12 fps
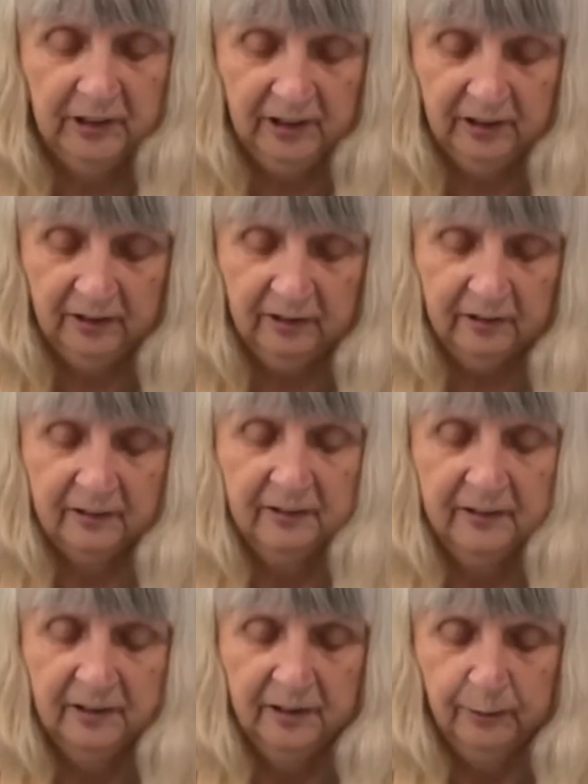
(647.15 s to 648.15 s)
here.
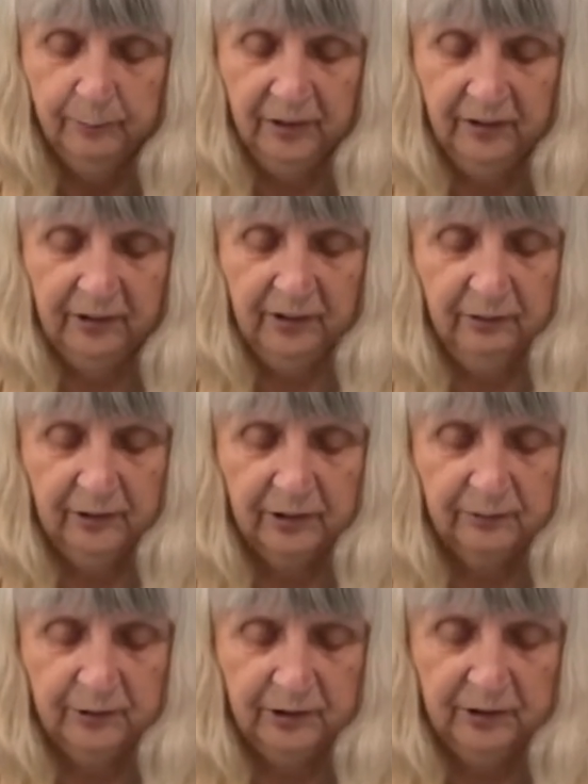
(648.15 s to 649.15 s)
You see what
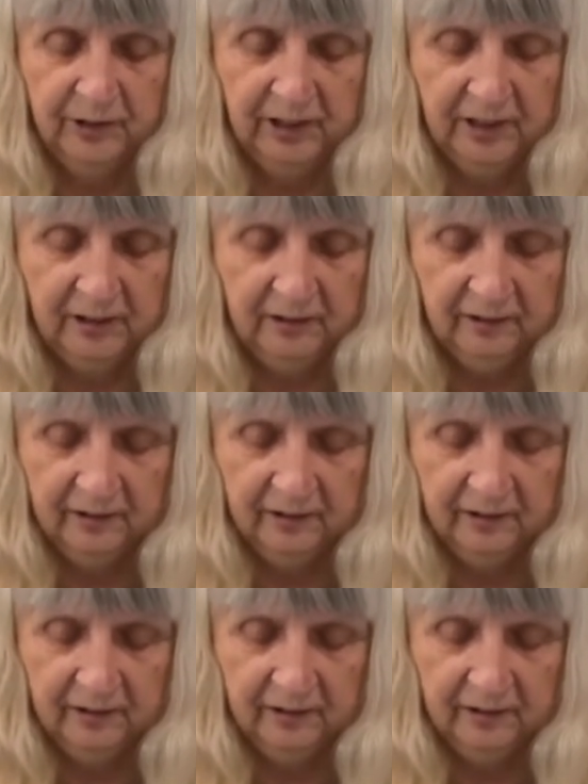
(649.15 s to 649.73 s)
I'm doing here.